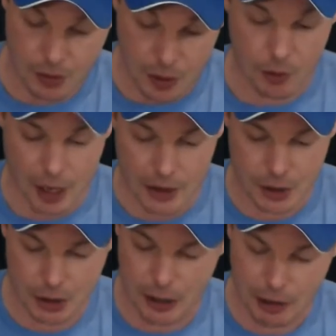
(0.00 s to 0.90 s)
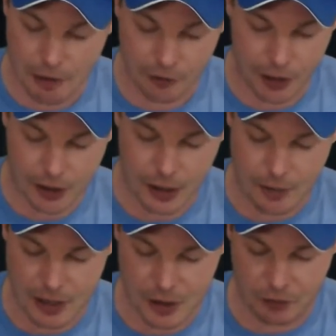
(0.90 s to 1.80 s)
Oh, actually, I forget that
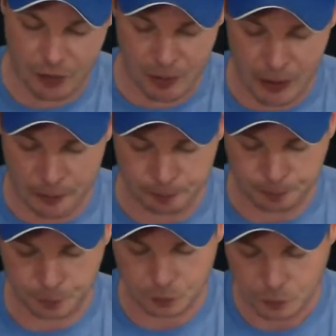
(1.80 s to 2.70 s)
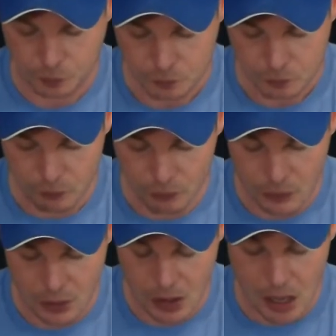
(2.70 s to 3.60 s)
I'm actually filming.
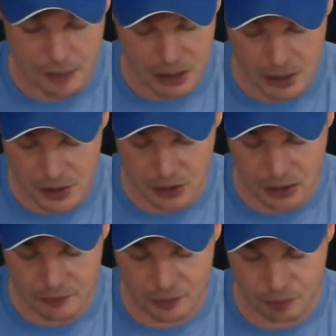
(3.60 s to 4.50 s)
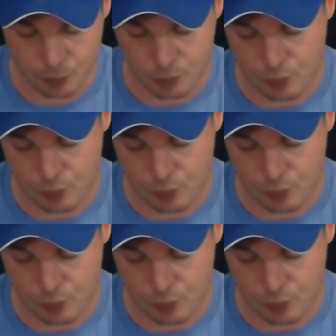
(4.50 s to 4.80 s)
Yeah, I mean, it's good. Even